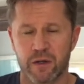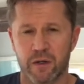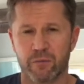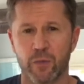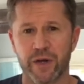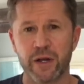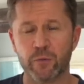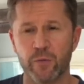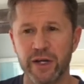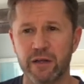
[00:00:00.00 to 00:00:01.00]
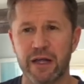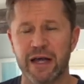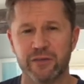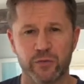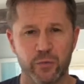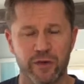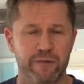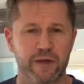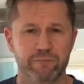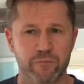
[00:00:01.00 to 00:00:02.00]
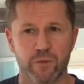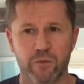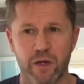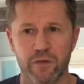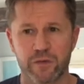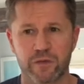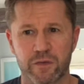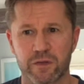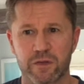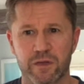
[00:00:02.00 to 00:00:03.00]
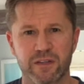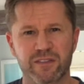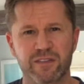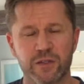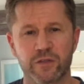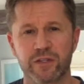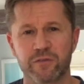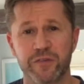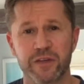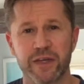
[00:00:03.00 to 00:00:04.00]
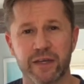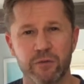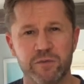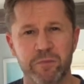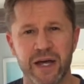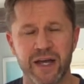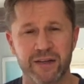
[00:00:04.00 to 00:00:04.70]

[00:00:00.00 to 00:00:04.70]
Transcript: But what I realized with it was it still didn't feel like it was mine.